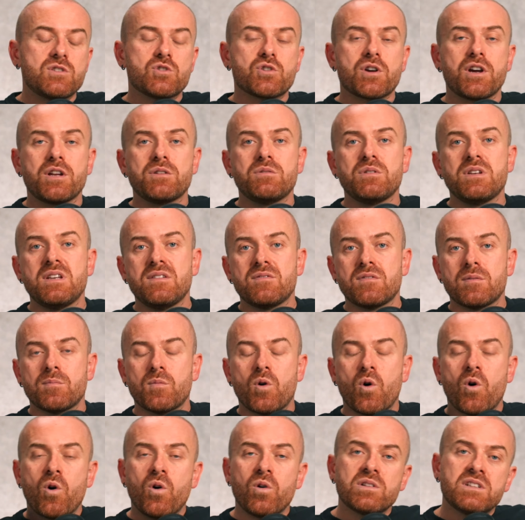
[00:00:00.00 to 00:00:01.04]
trying to give them
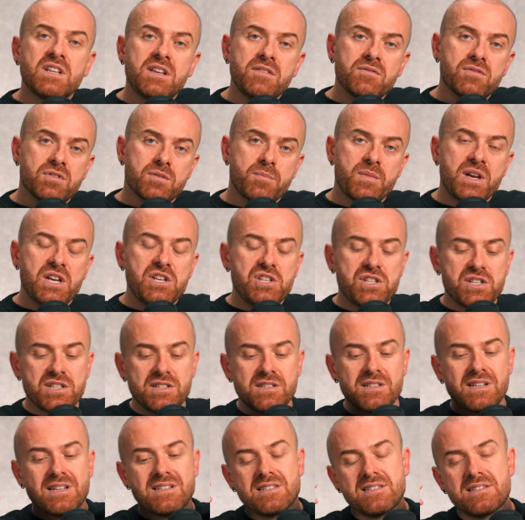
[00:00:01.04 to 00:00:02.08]
all the
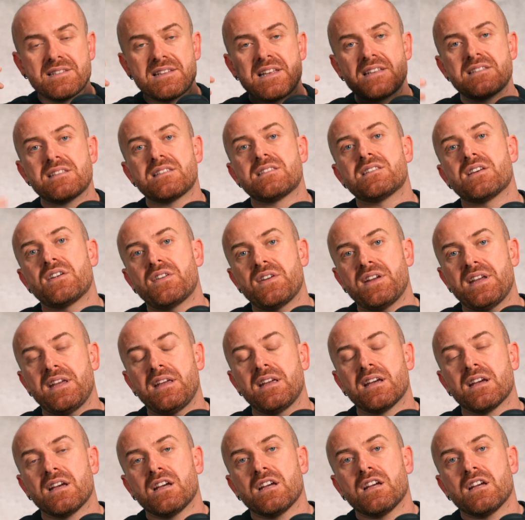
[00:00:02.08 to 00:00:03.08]
information that's necessary